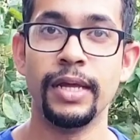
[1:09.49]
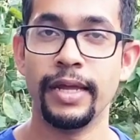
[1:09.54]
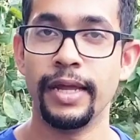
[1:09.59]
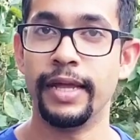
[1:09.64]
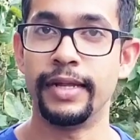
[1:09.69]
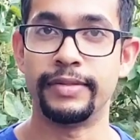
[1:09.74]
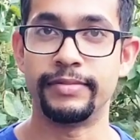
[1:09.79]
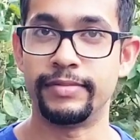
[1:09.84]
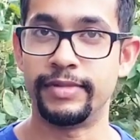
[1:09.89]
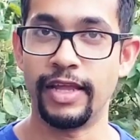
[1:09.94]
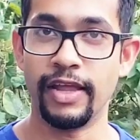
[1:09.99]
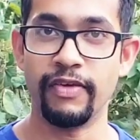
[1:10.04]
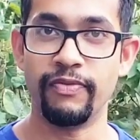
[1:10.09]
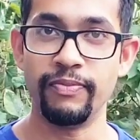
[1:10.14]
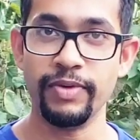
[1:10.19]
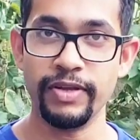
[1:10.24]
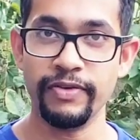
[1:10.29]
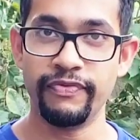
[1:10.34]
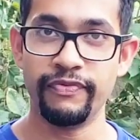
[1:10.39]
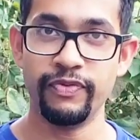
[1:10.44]
It gave
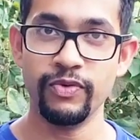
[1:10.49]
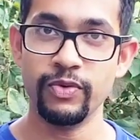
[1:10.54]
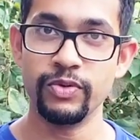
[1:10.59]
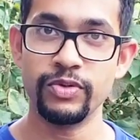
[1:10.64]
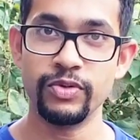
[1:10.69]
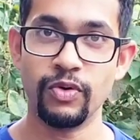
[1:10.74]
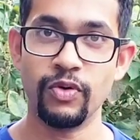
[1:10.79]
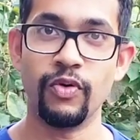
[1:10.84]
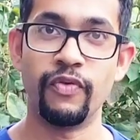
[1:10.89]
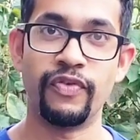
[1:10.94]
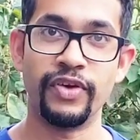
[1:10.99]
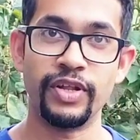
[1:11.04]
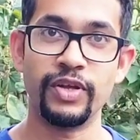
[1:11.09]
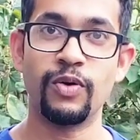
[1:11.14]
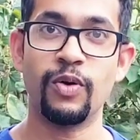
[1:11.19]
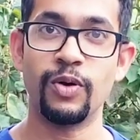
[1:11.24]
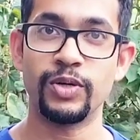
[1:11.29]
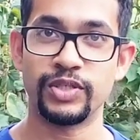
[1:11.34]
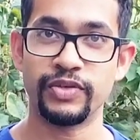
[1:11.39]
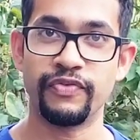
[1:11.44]
me food over the
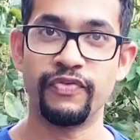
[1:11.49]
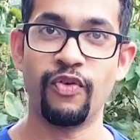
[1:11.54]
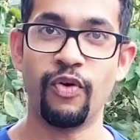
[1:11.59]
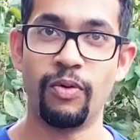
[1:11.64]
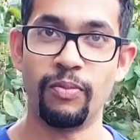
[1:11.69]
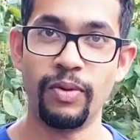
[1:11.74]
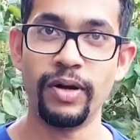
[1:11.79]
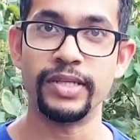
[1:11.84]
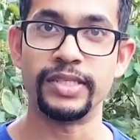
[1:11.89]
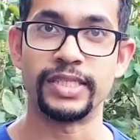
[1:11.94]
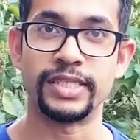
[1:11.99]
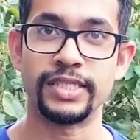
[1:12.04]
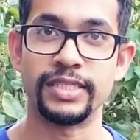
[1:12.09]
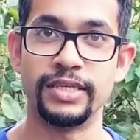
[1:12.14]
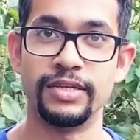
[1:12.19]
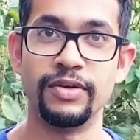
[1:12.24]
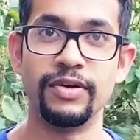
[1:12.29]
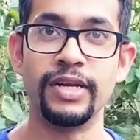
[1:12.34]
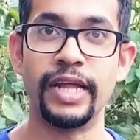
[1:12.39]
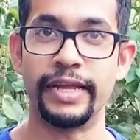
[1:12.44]
course of 4 months,
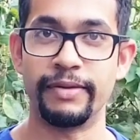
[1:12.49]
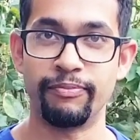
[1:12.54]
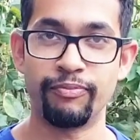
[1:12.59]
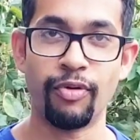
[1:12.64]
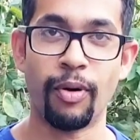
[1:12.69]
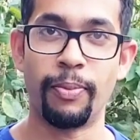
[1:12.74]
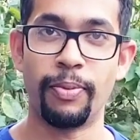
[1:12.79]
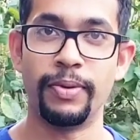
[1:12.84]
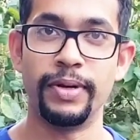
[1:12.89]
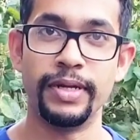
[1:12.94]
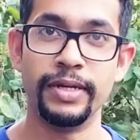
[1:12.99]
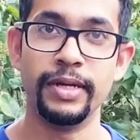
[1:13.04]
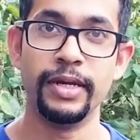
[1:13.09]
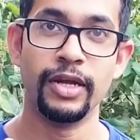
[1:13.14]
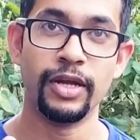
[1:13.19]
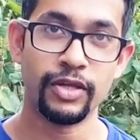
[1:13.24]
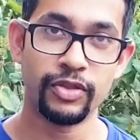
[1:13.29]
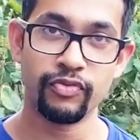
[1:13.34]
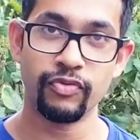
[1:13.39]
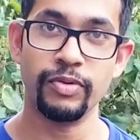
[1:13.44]
you know, like properly
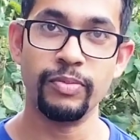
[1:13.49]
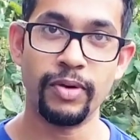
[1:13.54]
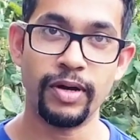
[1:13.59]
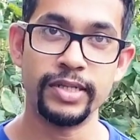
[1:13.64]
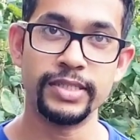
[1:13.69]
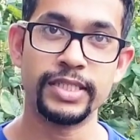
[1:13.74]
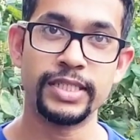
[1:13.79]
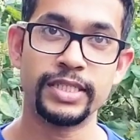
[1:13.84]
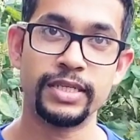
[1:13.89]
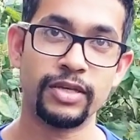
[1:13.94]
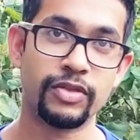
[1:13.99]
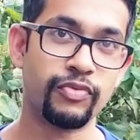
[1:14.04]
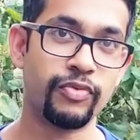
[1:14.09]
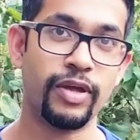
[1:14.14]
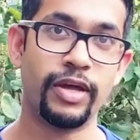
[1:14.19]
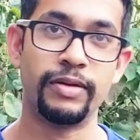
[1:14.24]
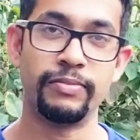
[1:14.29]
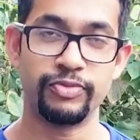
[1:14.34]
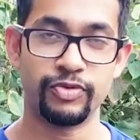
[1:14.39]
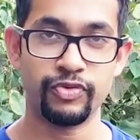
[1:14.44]
3 months,
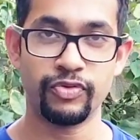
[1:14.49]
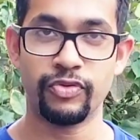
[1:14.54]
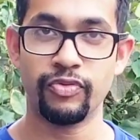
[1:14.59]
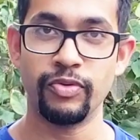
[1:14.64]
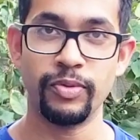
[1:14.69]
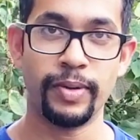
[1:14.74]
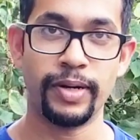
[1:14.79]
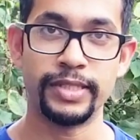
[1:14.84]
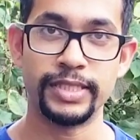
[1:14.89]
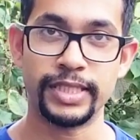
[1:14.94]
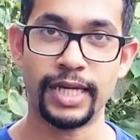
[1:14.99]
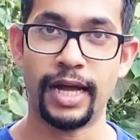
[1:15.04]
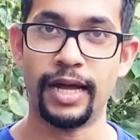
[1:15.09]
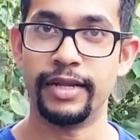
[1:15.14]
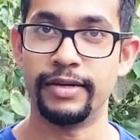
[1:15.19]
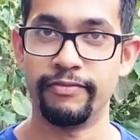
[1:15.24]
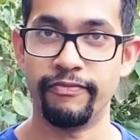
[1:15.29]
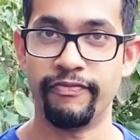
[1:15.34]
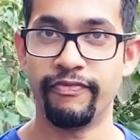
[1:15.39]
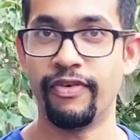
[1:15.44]
3 months,
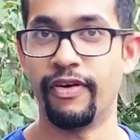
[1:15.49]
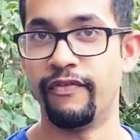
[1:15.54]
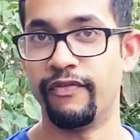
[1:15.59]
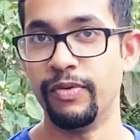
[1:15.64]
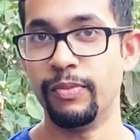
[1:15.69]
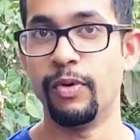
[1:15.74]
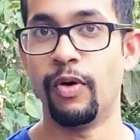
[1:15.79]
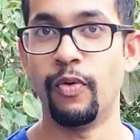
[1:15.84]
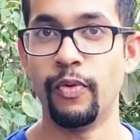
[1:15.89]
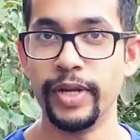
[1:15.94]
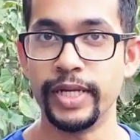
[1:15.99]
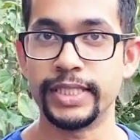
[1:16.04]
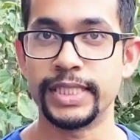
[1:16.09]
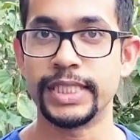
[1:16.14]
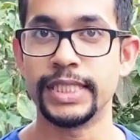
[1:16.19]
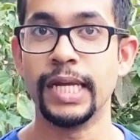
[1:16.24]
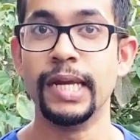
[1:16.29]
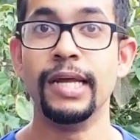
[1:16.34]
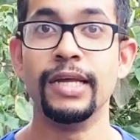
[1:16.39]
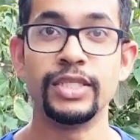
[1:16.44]
and for a few more weeks.